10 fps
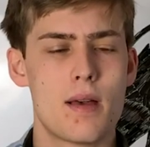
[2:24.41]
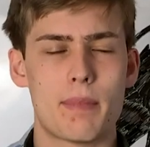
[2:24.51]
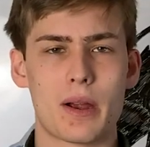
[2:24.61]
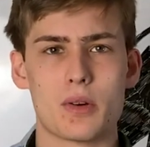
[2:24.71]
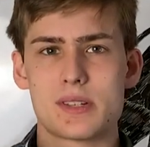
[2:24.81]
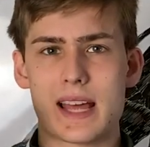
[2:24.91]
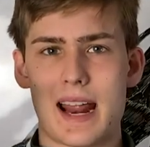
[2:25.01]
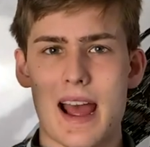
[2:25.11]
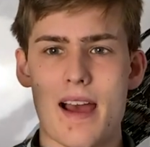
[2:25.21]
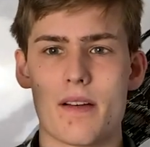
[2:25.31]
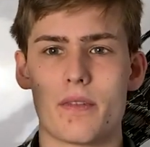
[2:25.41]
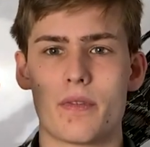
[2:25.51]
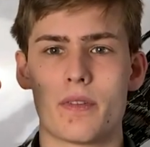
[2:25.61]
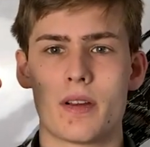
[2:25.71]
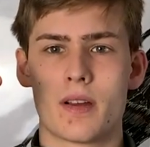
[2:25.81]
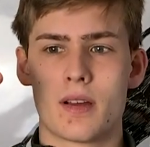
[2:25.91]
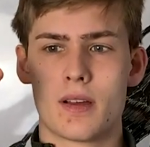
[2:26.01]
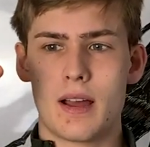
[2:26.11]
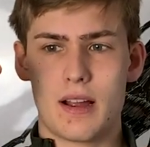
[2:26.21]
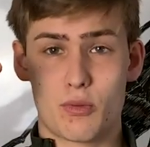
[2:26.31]
barrels that have
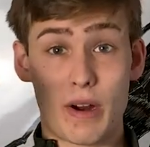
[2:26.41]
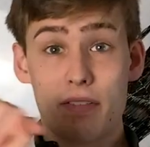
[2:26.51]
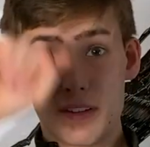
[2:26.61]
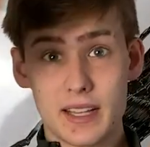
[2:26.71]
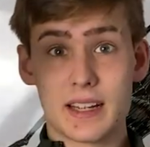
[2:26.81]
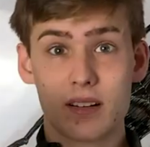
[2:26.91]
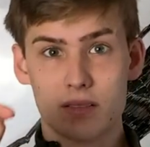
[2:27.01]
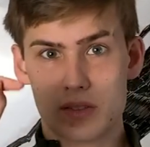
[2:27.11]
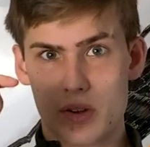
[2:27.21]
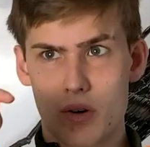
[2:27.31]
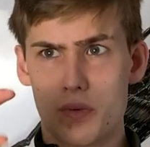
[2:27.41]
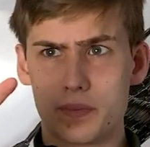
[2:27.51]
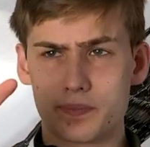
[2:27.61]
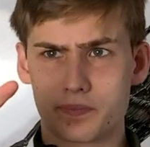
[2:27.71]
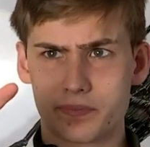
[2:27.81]
rifling, so